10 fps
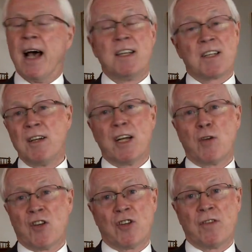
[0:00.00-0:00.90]
And it's only a
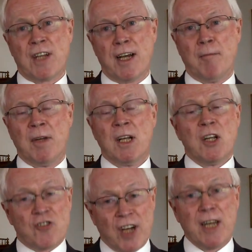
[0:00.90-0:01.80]
question of time.
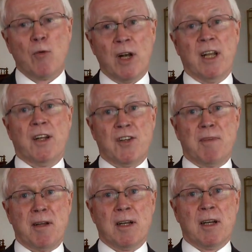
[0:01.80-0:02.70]
China will learn to
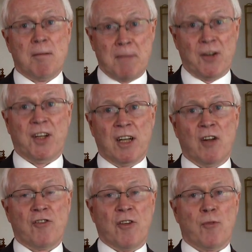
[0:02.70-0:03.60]
be
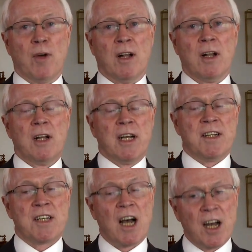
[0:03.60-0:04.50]
multicultural as well.
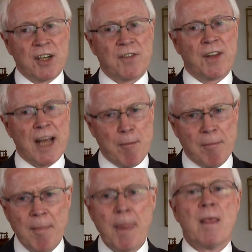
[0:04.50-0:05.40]
It's harder for
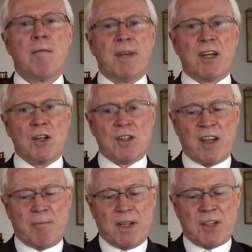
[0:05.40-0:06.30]
them because
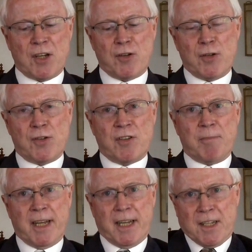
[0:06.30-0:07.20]
they've been so used to
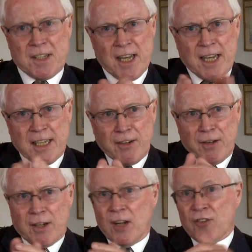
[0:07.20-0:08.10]
being inside their
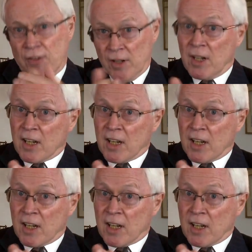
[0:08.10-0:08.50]
own culture